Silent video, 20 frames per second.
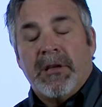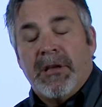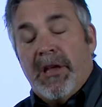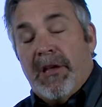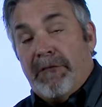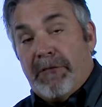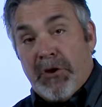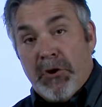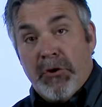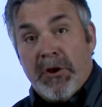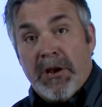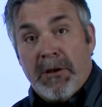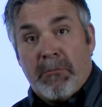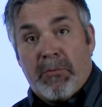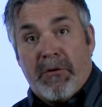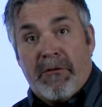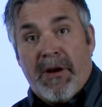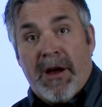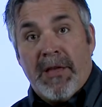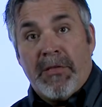If you didn't
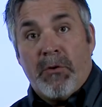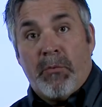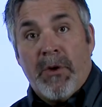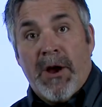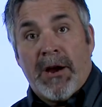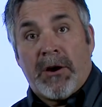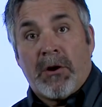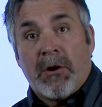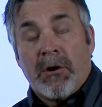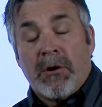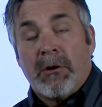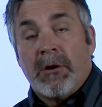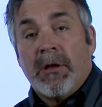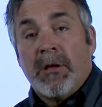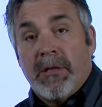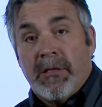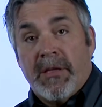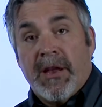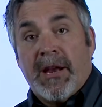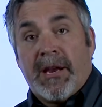provide the record,
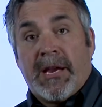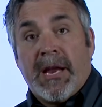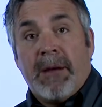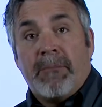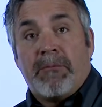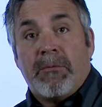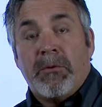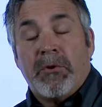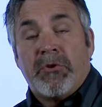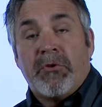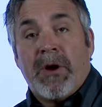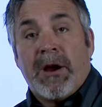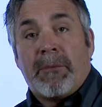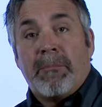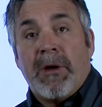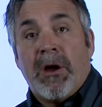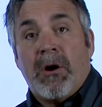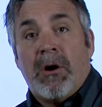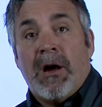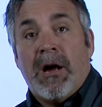then it came from the
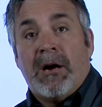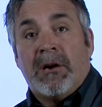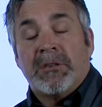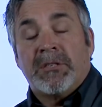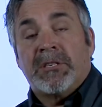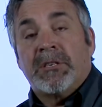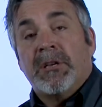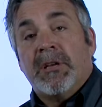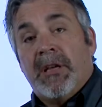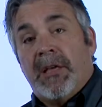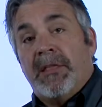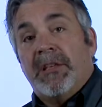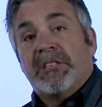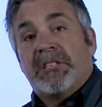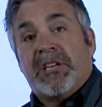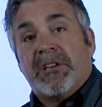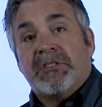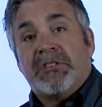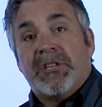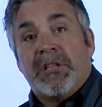direct mail house, and
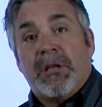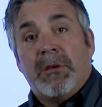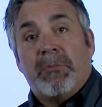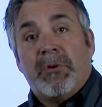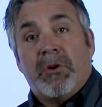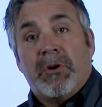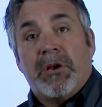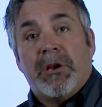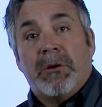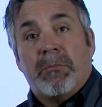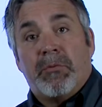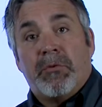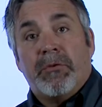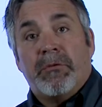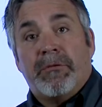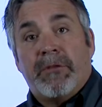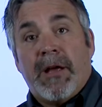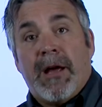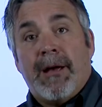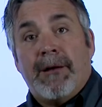this gives you the ability to
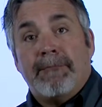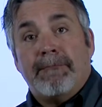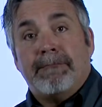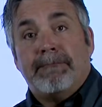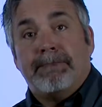prove that.